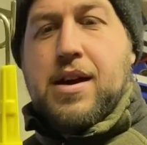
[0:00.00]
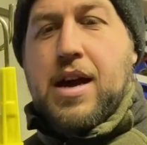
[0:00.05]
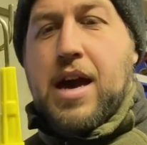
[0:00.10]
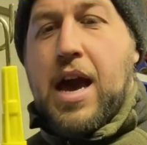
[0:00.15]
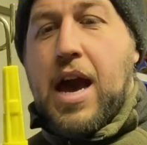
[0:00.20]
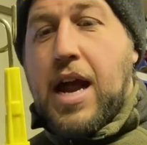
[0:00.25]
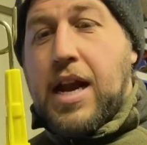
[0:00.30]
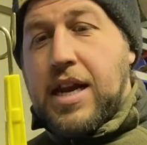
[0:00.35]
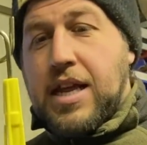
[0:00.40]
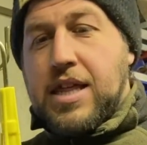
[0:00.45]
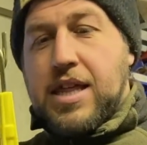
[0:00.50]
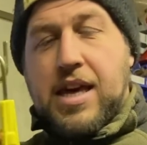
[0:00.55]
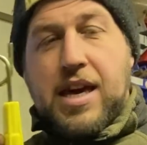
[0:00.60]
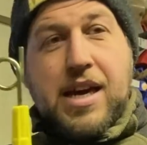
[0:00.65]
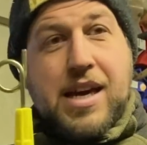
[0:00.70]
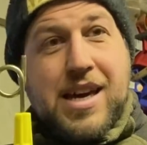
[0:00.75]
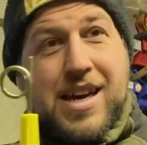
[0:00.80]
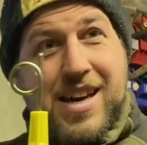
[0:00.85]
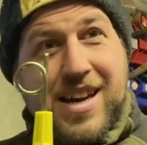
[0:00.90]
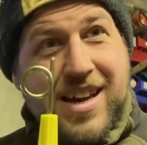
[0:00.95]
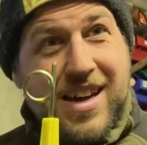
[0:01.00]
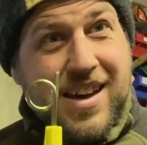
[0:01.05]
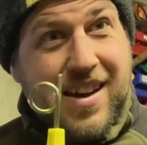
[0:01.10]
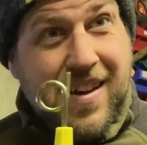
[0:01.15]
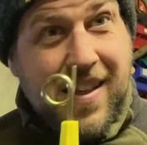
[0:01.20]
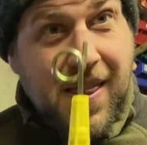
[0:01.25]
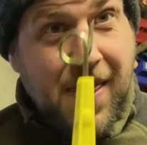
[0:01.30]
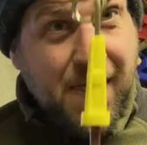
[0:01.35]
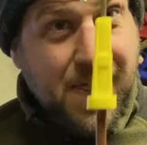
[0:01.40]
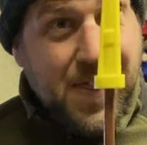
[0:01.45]
anything
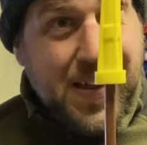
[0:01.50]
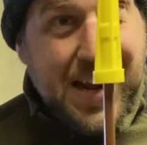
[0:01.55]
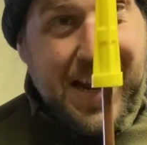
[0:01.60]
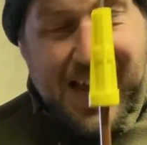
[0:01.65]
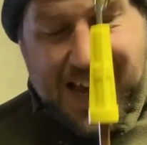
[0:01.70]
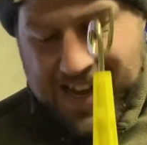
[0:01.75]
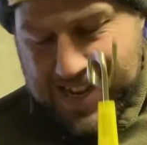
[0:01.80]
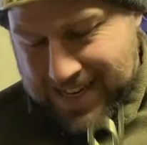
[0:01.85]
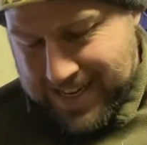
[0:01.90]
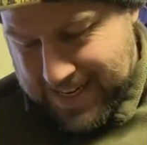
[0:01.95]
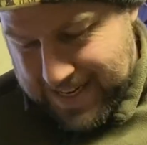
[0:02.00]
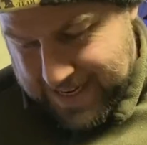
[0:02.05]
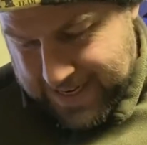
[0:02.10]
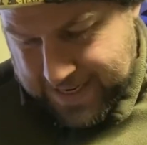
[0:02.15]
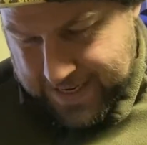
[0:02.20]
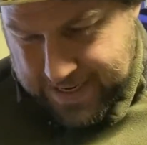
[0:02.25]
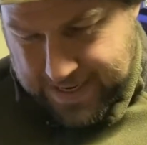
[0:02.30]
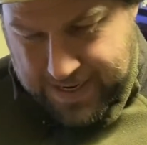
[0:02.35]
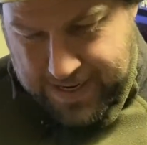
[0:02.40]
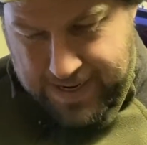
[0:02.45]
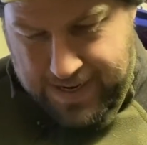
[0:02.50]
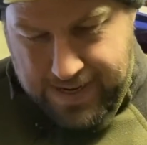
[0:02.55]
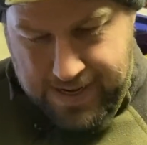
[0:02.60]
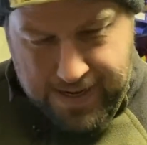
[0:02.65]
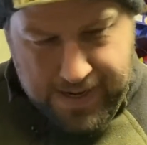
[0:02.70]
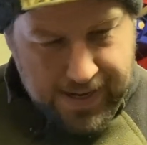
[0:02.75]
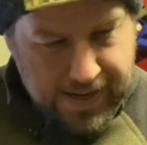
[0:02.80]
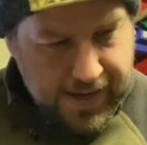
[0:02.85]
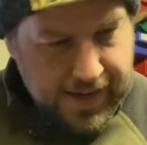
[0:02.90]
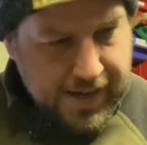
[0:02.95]
that lasts?
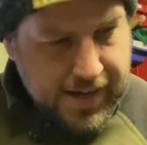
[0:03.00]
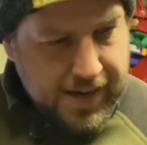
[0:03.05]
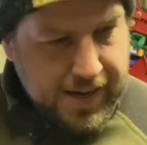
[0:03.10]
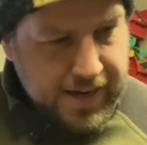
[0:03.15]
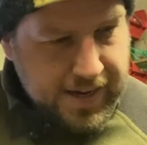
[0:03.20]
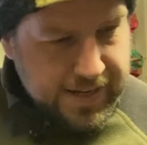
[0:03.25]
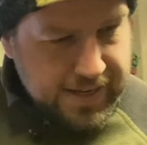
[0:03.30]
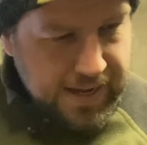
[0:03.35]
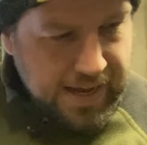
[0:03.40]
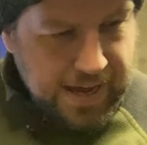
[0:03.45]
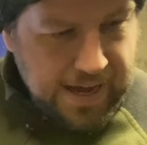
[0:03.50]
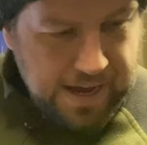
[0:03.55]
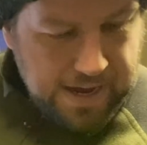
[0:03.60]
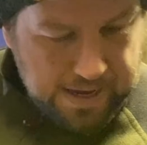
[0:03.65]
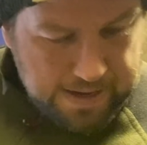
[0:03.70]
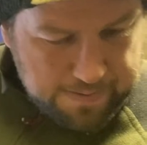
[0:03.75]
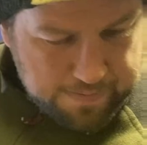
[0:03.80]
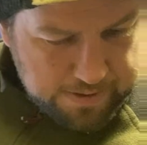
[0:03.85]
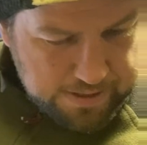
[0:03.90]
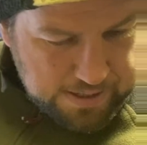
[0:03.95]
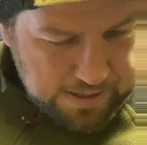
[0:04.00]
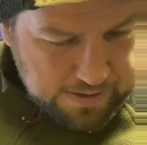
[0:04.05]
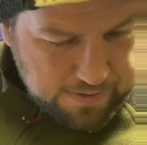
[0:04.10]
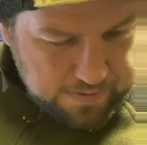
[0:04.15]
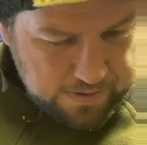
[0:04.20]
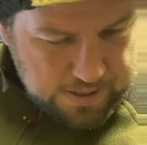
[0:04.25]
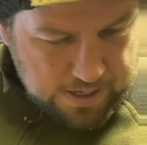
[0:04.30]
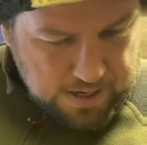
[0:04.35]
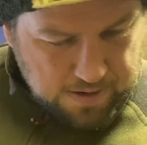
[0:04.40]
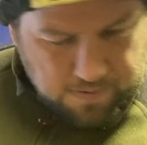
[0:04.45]
It's an absolute
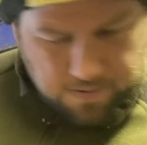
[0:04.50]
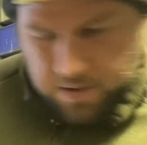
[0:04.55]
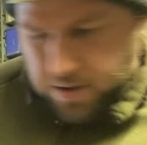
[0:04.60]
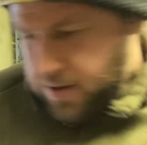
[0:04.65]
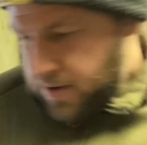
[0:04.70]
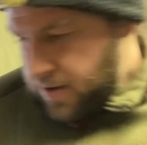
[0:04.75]
joke.